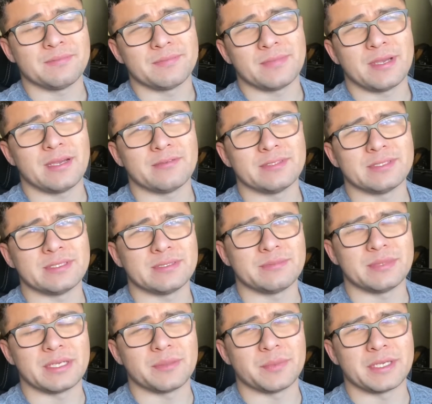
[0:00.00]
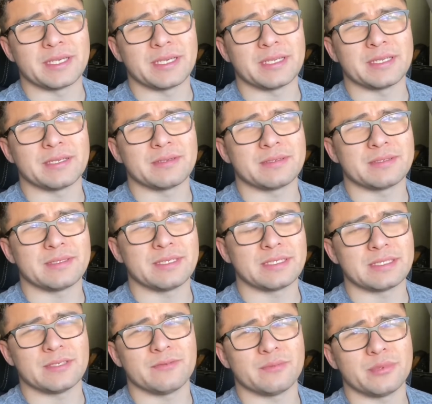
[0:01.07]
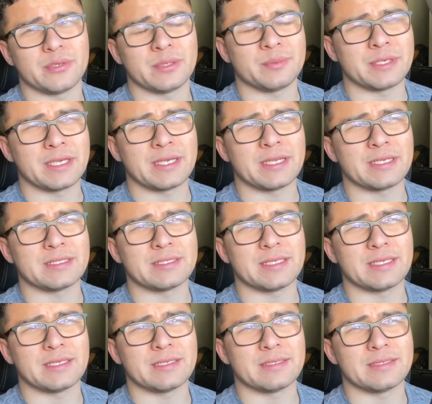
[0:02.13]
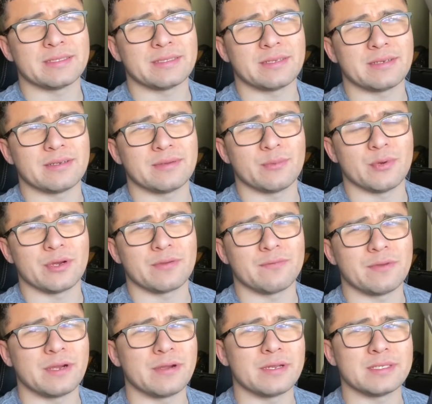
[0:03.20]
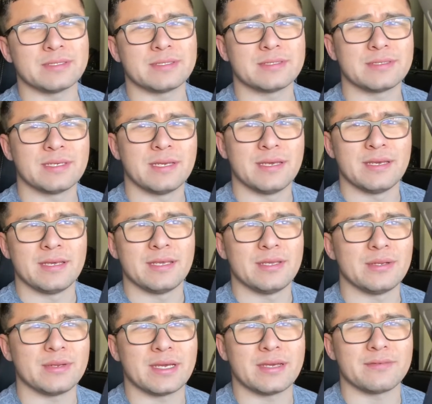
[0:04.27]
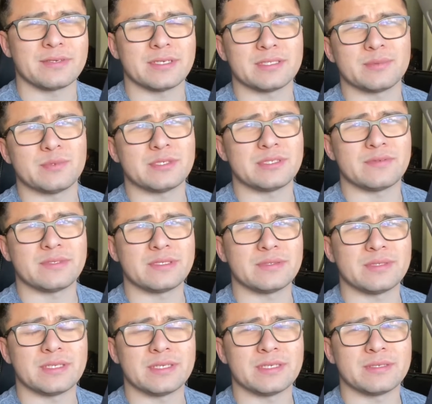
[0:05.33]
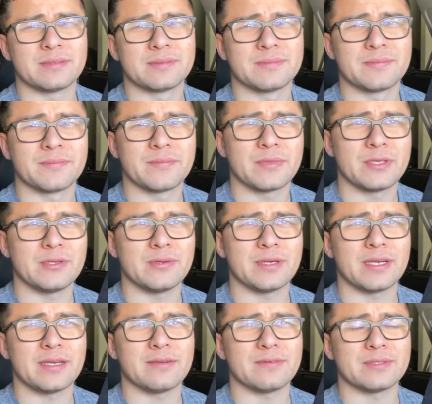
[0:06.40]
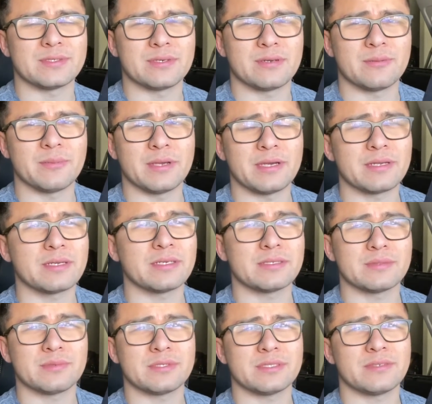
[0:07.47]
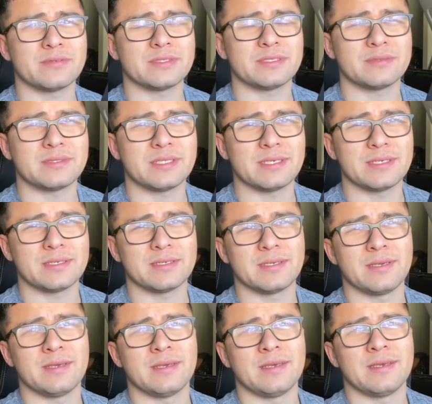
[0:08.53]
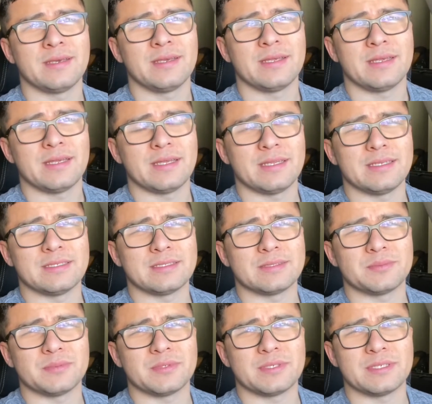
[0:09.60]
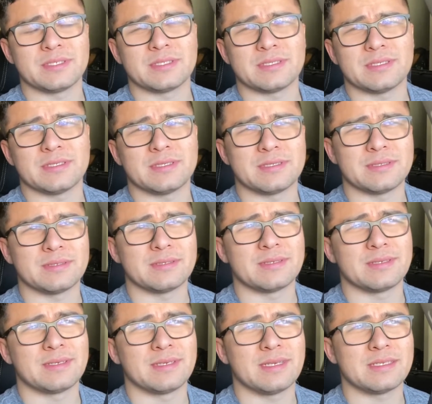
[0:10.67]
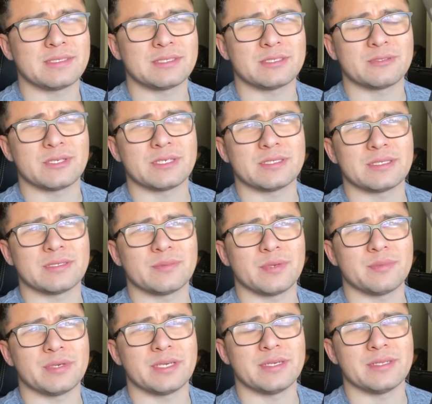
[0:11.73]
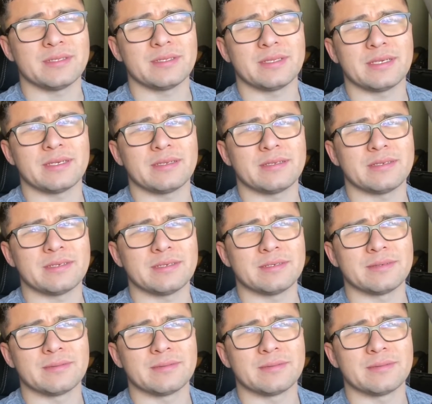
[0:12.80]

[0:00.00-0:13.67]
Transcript: Obviously, being a mechanic, like self-employed mechanics, their work varies. You don't have customers every single day. You don't have a certain amount of customers every single day, and it's a stress on my mind that